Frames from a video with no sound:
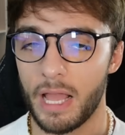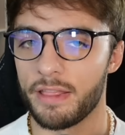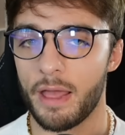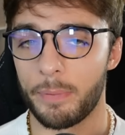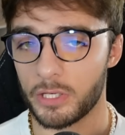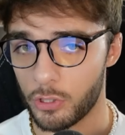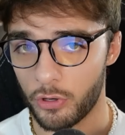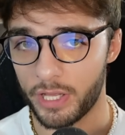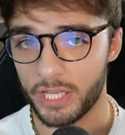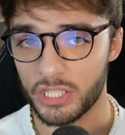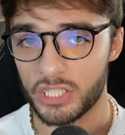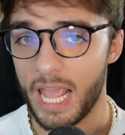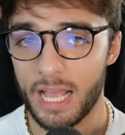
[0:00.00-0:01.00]
and that by turning
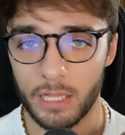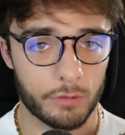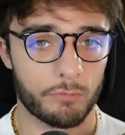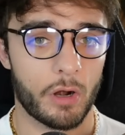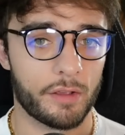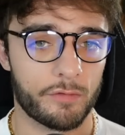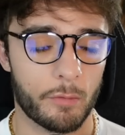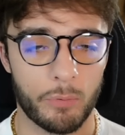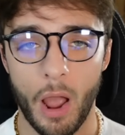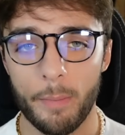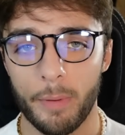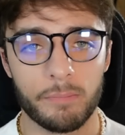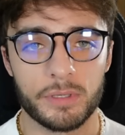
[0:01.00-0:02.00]
his tail and running from
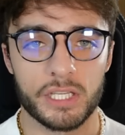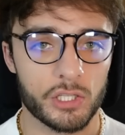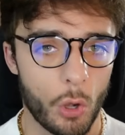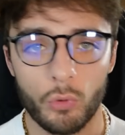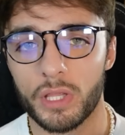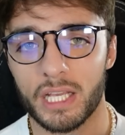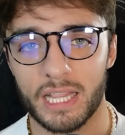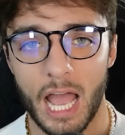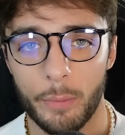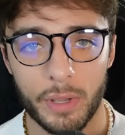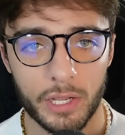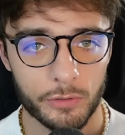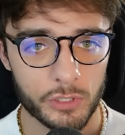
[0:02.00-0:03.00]
problems, he's only
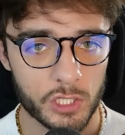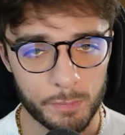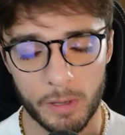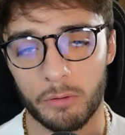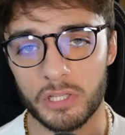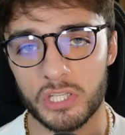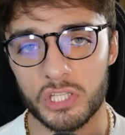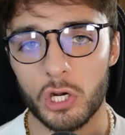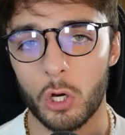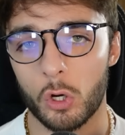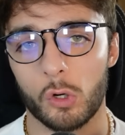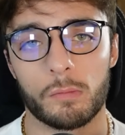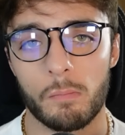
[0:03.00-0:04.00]
allowing cursed spirits to
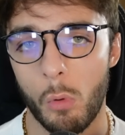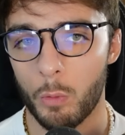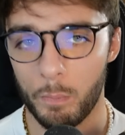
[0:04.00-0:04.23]
hurt more